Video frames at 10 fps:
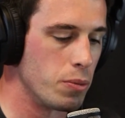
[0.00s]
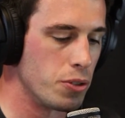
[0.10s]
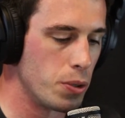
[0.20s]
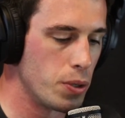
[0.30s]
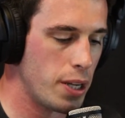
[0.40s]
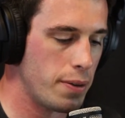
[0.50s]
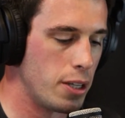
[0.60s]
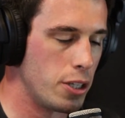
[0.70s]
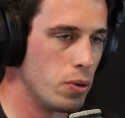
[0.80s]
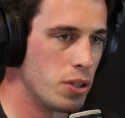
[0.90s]
It was
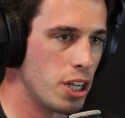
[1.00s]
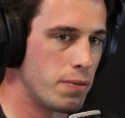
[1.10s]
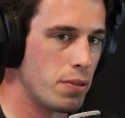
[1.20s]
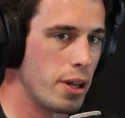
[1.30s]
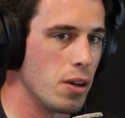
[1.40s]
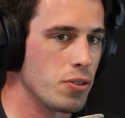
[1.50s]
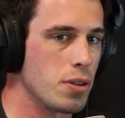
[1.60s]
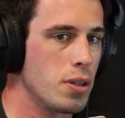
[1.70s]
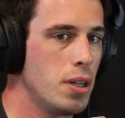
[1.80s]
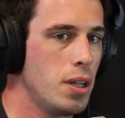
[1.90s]
USF
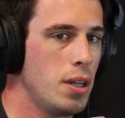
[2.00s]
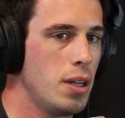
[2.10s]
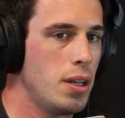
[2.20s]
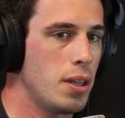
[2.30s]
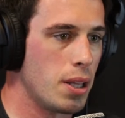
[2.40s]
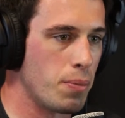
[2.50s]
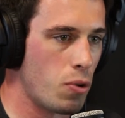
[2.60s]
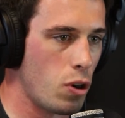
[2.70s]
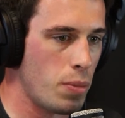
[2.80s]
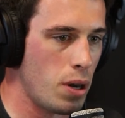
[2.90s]
2000, then
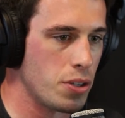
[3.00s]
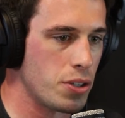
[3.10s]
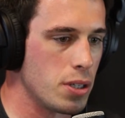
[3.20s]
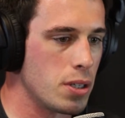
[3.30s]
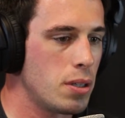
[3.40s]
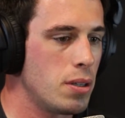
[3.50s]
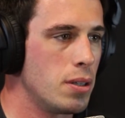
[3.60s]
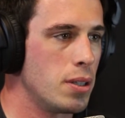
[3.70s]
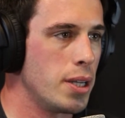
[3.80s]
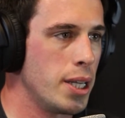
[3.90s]
Pro Mazda,
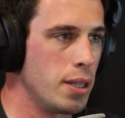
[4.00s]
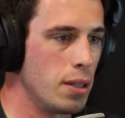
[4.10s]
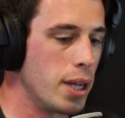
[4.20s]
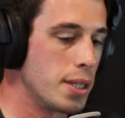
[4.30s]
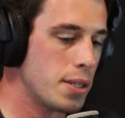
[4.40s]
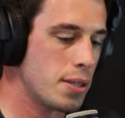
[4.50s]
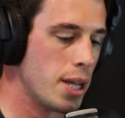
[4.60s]
and then Indy Lights.